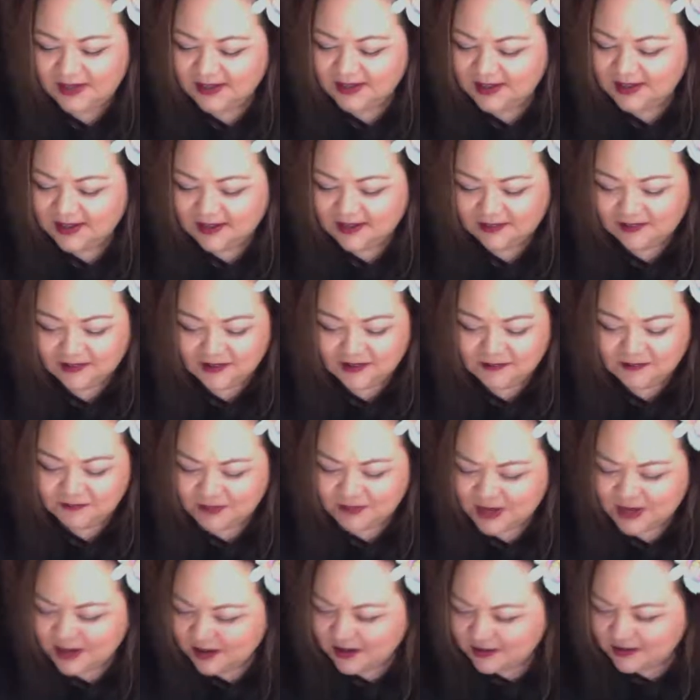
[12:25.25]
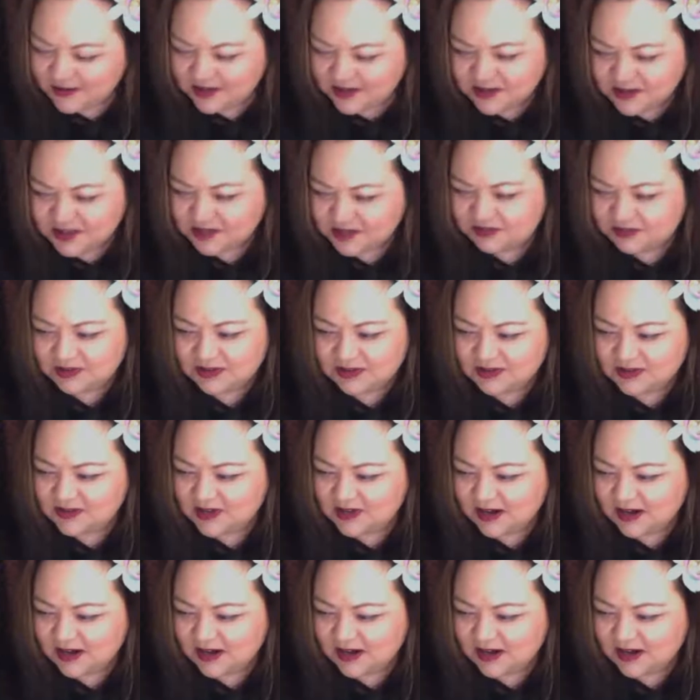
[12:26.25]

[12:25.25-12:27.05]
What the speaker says: can't compare this to it.